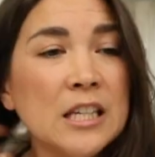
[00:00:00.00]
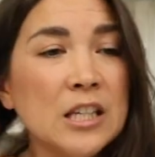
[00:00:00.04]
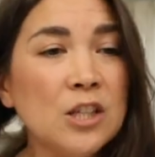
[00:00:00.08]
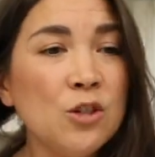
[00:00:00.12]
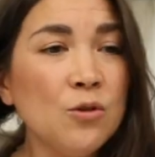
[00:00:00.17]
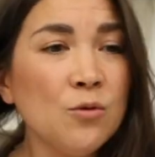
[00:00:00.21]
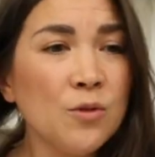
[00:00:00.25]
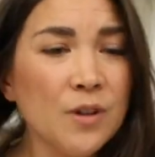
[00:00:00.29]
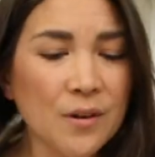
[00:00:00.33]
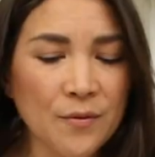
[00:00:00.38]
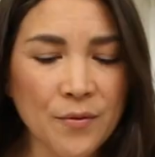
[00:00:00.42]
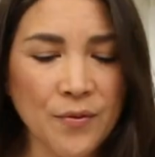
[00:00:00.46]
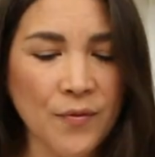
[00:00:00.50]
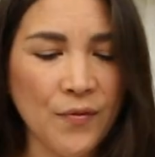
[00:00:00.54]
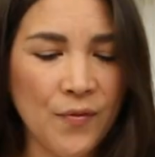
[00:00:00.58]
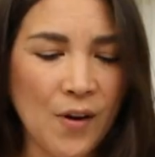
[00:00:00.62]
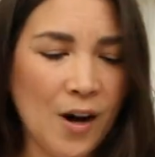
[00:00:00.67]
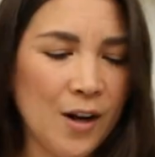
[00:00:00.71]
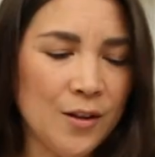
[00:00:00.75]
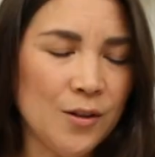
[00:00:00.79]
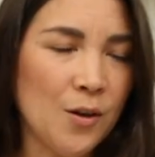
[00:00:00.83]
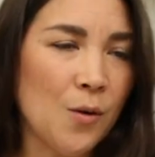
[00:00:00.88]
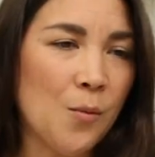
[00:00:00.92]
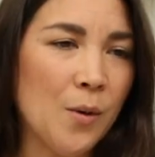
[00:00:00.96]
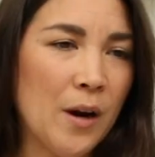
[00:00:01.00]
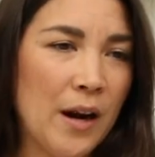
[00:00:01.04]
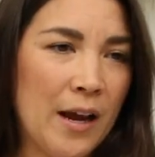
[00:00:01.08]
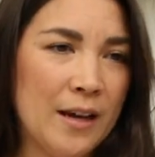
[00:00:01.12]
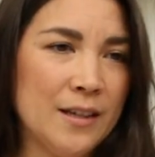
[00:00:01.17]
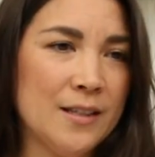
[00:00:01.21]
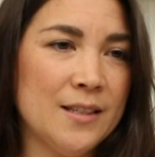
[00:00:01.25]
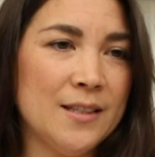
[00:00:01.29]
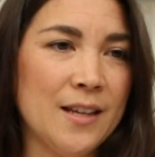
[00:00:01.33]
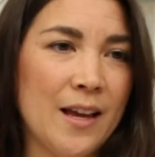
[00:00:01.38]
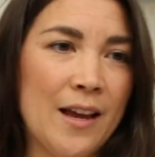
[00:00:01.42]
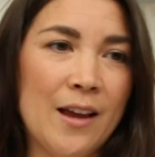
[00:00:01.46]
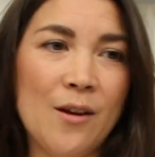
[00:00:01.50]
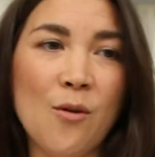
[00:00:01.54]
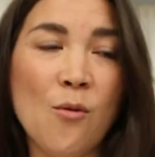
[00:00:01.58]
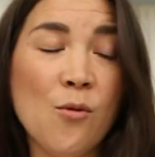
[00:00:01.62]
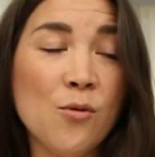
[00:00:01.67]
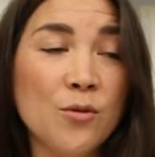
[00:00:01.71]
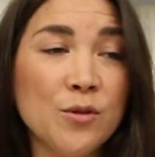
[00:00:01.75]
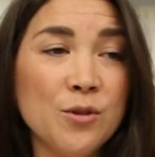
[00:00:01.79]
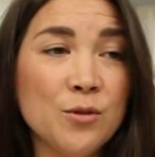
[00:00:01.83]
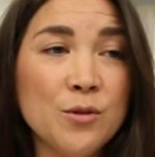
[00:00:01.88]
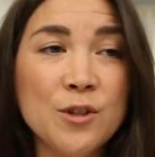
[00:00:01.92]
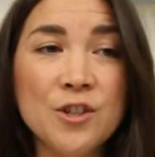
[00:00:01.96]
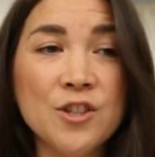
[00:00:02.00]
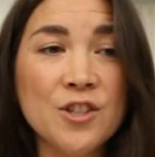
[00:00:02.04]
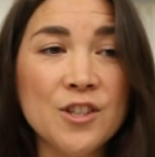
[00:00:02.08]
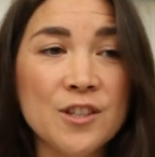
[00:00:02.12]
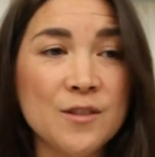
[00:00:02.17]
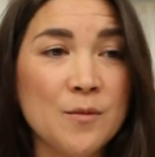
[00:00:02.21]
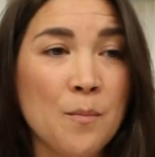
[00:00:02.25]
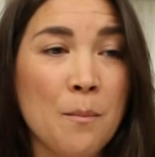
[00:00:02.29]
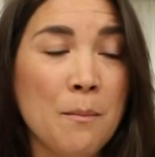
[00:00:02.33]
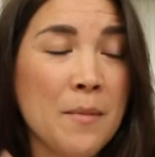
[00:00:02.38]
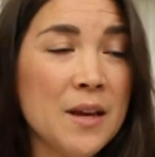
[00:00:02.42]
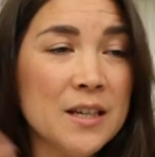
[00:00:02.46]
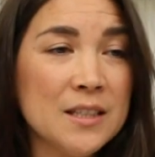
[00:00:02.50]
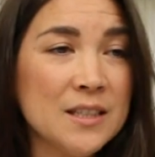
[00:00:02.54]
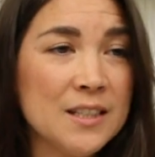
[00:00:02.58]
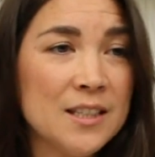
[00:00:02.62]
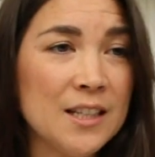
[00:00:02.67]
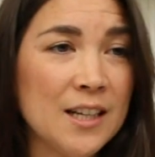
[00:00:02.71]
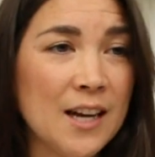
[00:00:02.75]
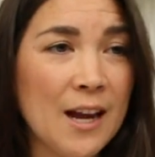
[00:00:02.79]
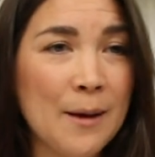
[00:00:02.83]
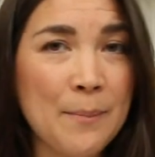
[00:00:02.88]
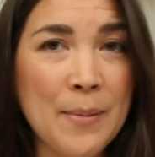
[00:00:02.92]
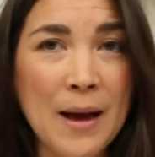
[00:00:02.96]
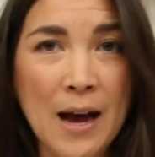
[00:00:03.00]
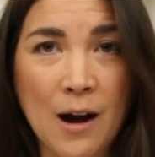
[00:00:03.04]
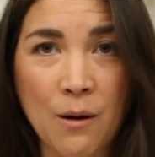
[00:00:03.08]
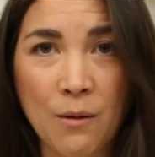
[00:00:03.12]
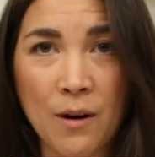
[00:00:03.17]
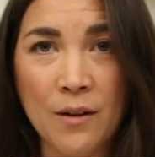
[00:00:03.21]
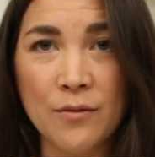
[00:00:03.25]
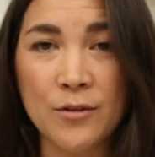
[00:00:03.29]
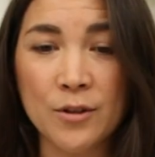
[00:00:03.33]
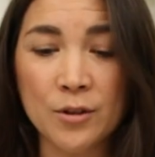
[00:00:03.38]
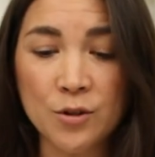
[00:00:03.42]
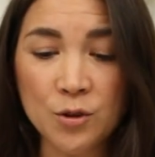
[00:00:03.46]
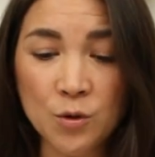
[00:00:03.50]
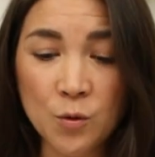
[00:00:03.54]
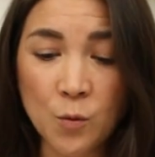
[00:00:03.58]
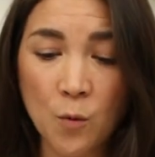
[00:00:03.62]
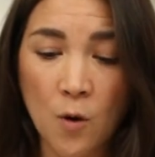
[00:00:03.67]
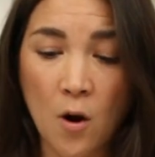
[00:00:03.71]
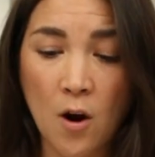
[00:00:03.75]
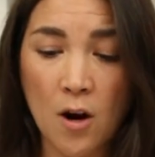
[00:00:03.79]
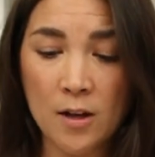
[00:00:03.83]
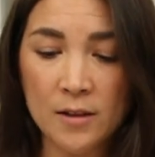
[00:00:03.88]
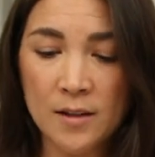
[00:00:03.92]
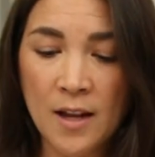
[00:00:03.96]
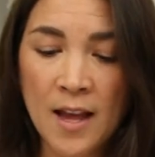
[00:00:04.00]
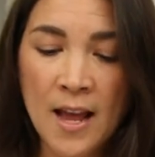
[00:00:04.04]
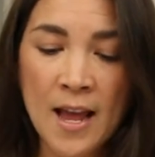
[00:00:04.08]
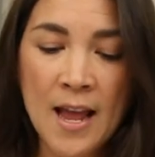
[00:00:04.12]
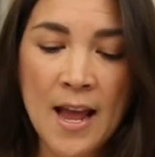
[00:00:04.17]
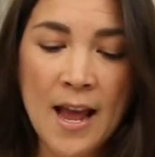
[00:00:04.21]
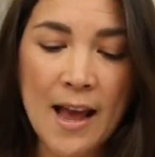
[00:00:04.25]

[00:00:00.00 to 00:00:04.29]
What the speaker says: you can follow what I say, or you can just mix it up however you want.